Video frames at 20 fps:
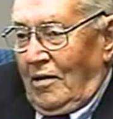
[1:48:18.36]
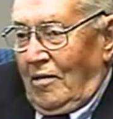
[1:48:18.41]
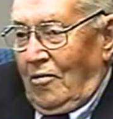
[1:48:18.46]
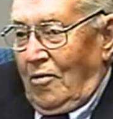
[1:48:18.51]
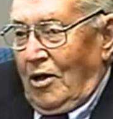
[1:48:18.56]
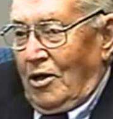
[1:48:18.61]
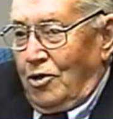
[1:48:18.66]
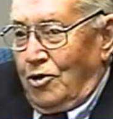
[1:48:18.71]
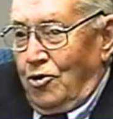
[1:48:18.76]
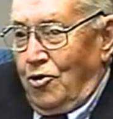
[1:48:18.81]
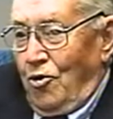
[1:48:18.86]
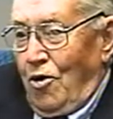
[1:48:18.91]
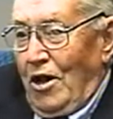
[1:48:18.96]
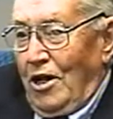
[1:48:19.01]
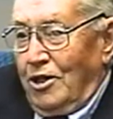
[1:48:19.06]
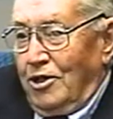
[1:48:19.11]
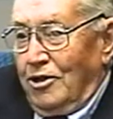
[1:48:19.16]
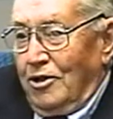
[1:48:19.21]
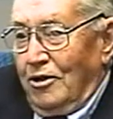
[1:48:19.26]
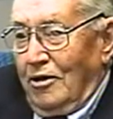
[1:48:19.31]

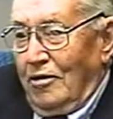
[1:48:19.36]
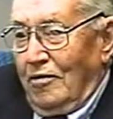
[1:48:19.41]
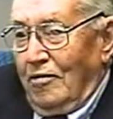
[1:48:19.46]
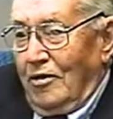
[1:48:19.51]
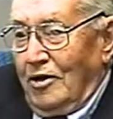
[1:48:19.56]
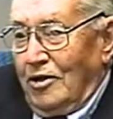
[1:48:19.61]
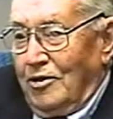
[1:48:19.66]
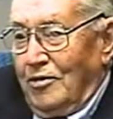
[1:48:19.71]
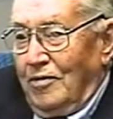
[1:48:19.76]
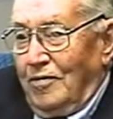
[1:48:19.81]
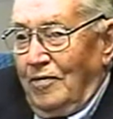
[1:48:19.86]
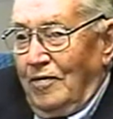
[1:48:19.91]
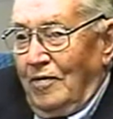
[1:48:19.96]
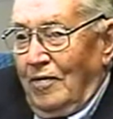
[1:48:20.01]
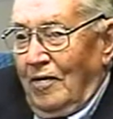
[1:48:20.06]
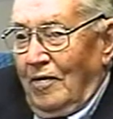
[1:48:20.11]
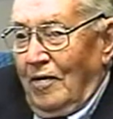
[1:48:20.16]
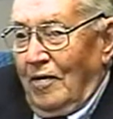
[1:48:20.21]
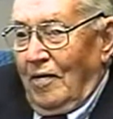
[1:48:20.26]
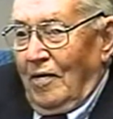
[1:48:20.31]
restoration of his
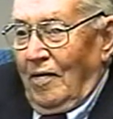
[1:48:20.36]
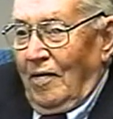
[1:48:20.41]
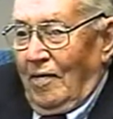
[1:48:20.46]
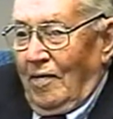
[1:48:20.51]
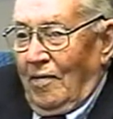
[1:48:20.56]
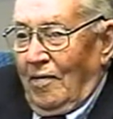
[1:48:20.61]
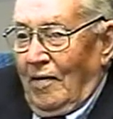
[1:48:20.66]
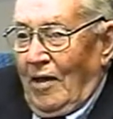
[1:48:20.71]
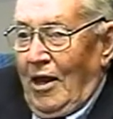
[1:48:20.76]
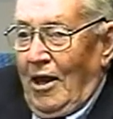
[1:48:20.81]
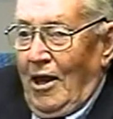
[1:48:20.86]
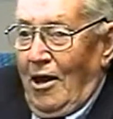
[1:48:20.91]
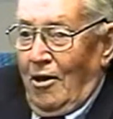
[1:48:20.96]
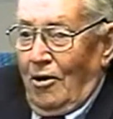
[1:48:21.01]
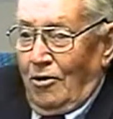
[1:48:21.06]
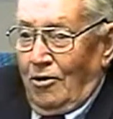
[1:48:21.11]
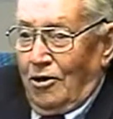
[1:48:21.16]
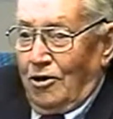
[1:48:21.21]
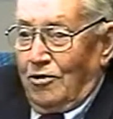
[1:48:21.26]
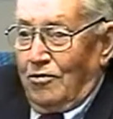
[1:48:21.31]

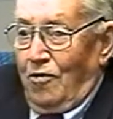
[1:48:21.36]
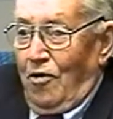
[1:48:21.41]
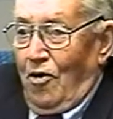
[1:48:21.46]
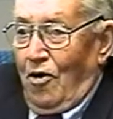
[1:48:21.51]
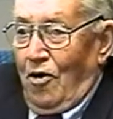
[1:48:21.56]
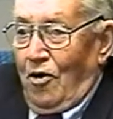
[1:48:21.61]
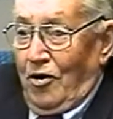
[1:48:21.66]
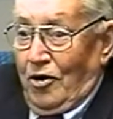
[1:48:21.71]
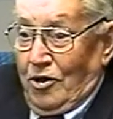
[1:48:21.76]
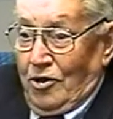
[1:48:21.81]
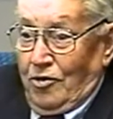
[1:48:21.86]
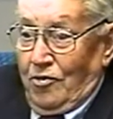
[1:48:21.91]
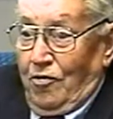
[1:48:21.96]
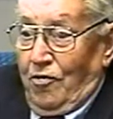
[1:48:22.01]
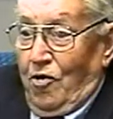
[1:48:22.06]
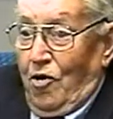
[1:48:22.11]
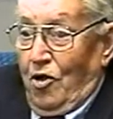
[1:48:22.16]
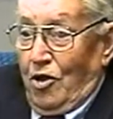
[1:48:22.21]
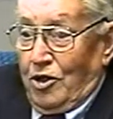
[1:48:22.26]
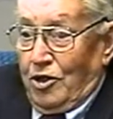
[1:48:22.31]
health
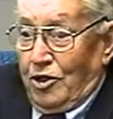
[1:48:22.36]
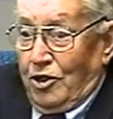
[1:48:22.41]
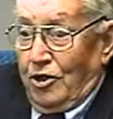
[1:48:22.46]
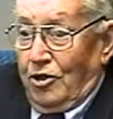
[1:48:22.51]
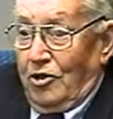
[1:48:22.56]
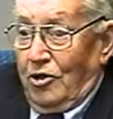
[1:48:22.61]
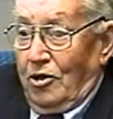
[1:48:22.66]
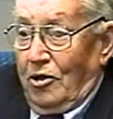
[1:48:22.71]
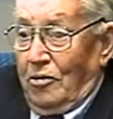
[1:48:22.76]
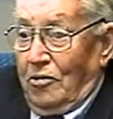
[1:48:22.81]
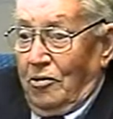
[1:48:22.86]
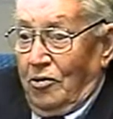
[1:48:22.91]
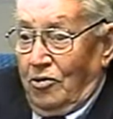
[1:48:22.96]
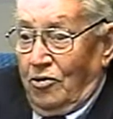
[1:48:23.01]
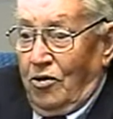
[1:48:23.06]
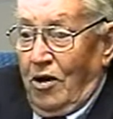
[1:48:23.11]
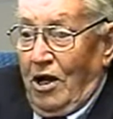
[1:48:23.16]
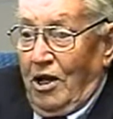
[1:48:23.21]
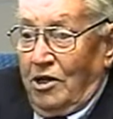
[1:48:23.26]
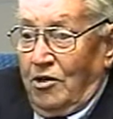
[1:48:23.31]
insofar as he could,
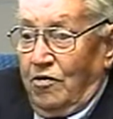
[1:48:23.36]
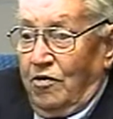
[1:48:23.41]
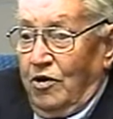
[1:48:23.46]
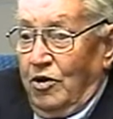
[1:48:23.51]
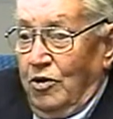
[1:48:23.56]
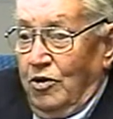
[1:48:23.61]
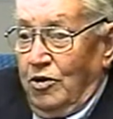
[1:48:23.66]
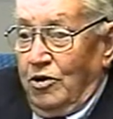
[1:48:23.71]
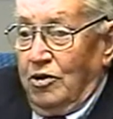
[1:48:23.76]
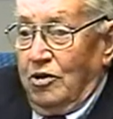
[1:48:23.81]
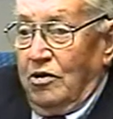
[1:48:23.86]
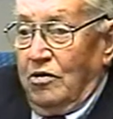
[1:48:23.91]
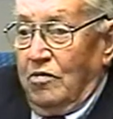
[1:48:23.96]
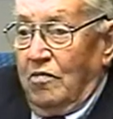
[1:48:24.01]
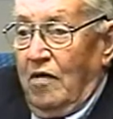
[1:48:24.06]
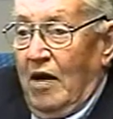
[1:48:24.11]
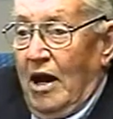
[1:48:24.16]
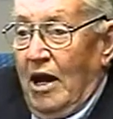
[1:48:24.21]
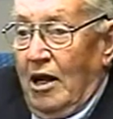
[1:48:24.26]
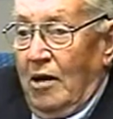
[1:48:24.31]
with transfusions,
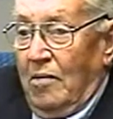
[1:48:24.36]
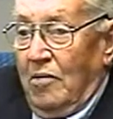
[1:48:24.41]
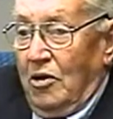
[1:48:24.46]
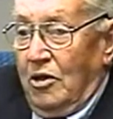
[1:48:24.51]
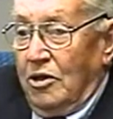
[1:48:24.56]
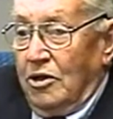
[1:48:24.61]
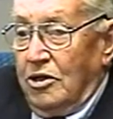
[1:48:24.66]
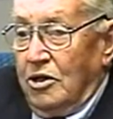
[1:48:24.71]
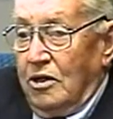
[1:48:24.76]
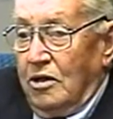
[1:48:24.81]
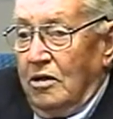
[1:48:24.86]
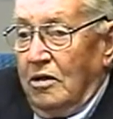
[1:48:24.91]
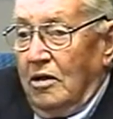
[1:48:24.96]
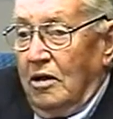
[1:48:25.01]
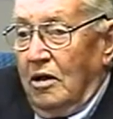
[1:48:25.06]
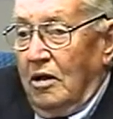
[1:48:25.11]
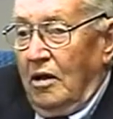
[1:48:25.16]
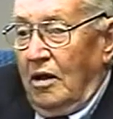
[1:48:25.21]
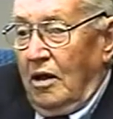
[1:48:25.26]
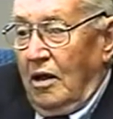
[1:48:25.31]
vitamins,
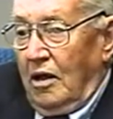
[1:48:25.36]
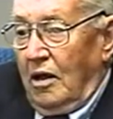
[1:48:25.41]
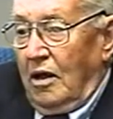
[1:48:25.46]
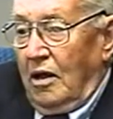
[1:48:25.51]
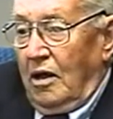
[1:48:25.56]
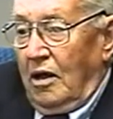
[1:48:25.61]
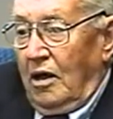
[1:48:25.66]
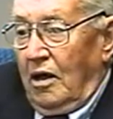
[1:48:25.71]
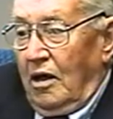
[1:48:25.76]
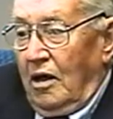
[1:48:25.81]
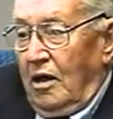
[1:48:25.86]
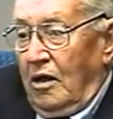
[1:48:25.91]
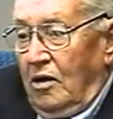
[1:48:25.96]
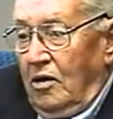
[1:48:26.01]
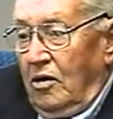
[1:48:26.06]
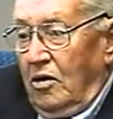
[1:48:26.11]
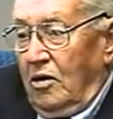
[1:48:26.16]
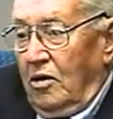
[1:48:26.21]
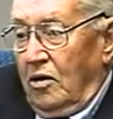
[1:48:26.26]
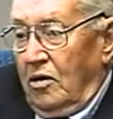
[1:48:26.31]

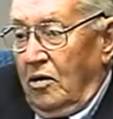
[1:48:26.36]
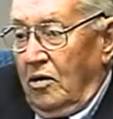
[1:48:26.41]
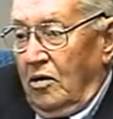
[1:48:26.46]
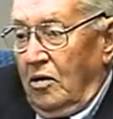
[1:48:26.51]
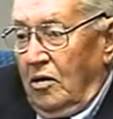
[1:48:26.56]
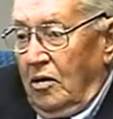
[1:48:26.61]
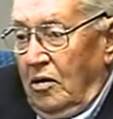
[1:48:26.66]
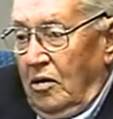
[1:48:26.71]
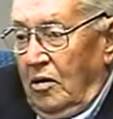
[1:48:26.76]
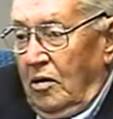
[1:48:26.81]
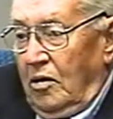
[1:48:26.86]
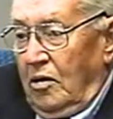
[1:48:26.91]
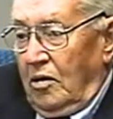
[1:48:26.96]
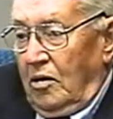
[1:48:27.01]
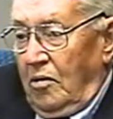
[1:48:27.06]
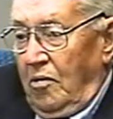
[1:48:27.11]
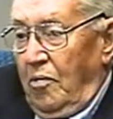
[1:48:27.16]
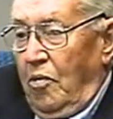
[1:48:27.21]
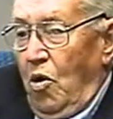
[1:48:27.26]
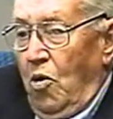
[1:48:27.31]
and
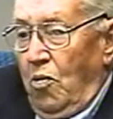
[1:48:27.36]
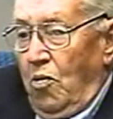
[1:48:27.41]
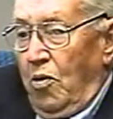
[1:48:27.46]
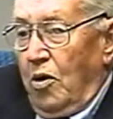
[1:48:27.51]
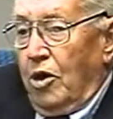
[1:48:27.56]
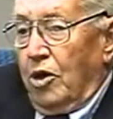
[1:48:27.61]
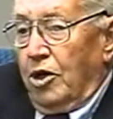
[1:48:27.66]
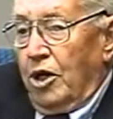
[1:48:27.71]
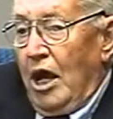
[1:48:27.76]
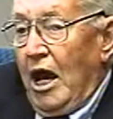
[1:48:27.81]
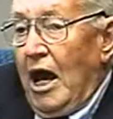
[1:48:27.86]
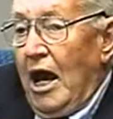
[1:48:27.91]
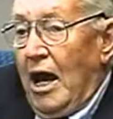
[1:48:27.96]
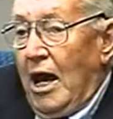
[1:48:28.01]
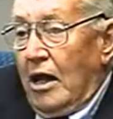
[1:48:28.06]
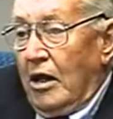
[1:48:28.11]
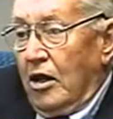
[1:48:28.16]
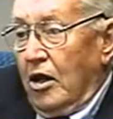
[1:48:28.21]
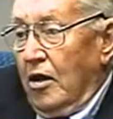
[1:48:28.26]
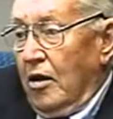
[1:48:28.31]
appropriate
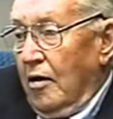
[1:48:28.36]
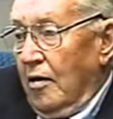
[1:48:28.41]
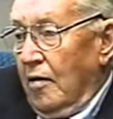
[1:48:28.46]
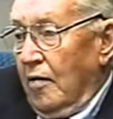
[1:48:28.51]
diet.